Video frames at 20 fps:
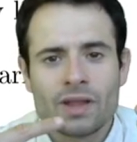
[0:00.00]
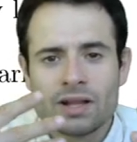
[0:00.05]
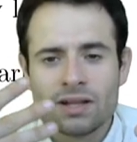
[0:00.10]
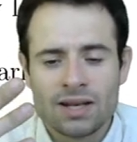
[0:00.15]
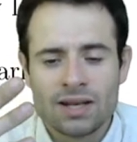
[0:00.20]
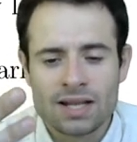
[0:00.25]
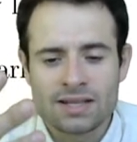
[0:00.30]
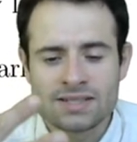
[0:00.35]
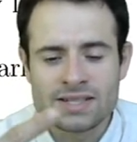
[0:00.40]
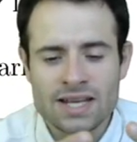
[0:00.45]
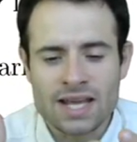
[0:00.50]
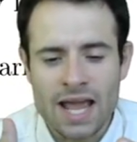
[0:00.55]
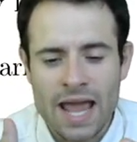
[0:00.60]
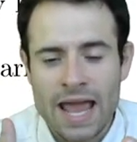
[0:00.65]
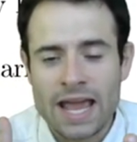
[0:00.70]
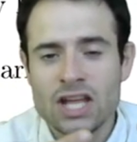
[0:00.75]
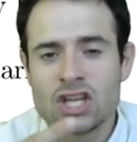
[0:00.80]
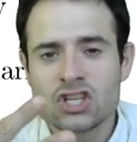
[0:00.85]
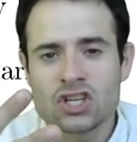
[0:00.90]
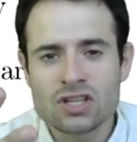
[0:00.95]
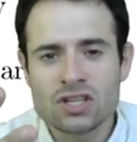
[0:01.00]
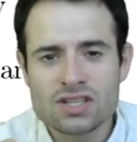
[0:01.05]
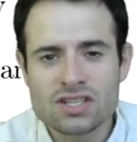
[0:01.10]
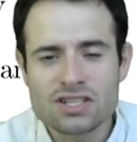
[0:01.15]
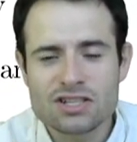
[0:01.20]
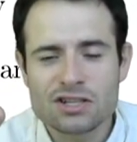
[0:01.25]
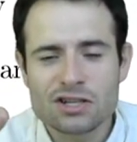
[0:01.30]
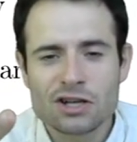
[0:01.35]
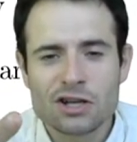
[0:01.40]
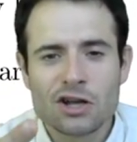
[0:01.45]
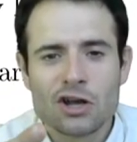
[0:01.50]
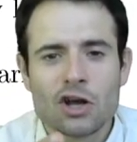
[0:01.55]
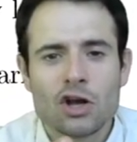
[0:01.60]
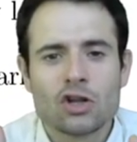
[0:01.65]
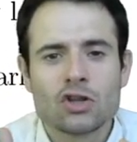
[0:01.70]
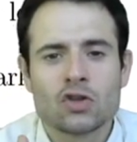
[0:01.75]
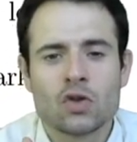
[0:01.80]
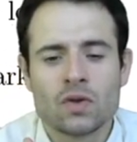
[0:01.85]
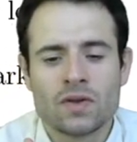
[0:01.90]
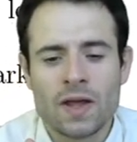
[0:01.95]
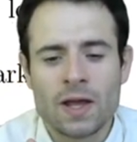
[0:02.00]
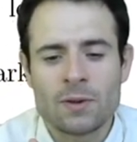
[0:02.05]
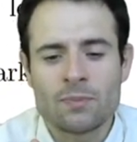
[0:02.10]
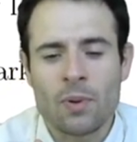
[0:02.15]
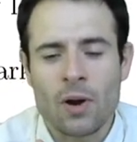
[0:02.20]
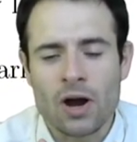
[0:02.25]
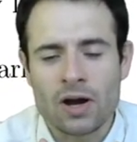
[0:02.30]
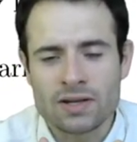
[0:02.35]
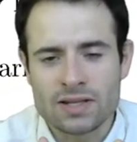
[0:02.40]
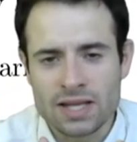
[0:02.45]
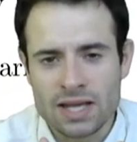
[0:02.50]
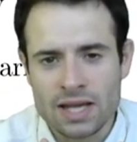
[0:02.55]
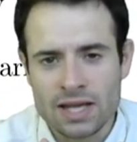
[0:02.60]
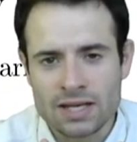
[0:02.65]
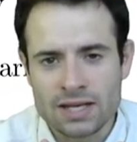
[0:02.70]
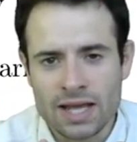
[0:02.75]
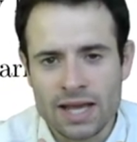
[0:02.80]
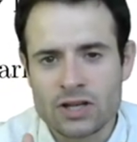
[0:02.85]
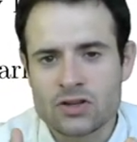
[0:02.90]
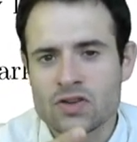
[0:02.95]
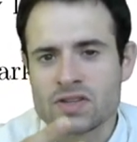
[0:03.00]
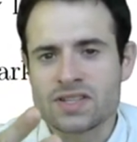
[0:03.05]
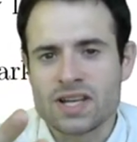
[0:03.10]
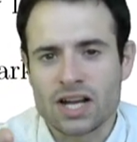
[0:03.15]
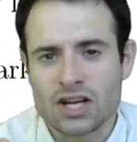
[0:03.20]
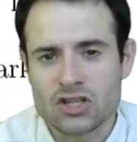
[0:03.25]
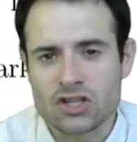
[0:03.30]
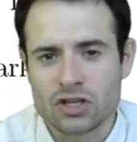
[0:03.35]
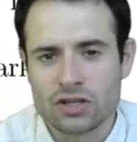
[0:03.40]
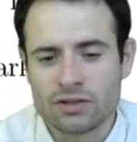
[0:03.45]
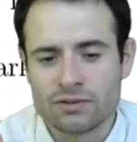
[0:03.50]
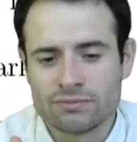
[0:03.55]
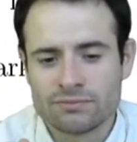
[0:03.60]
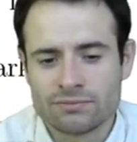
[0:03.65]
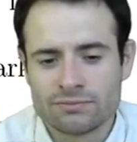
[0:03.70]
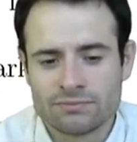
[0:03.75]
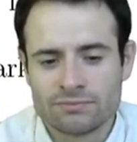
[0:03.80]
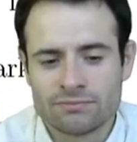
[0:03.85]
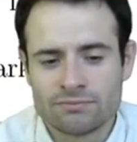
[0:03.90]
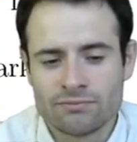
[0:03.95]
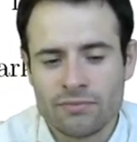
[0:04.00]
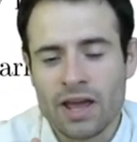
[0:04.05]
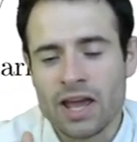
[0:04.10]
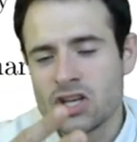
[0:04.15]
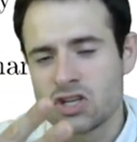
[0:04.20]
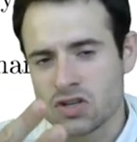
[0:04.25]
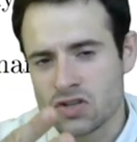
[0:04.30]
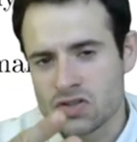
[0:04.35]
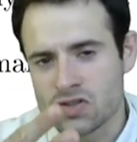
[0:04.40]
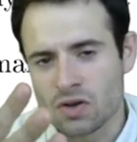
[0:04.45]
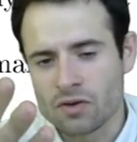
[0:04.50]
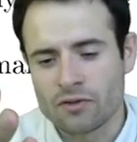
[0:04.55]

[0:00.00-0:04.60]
let's say, agents to take part in a transaction, agents or